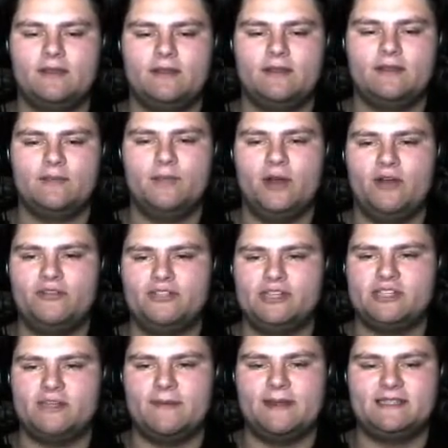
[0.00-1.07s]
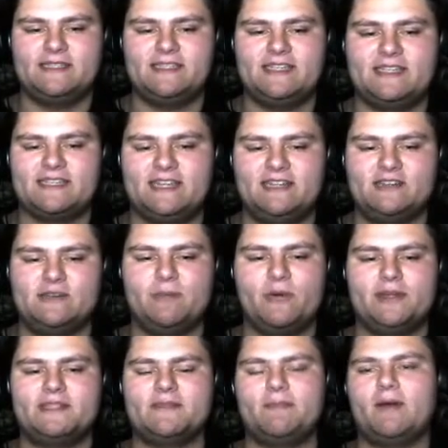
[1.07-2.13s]
They're both just about 600
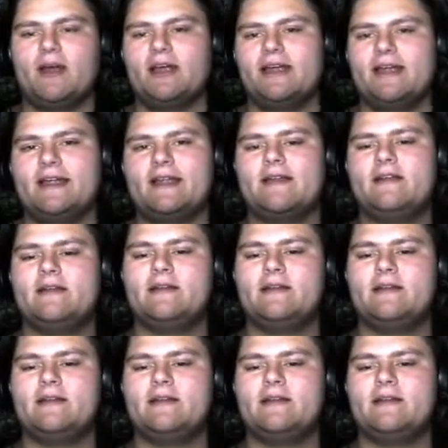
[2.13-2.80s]
points apart here.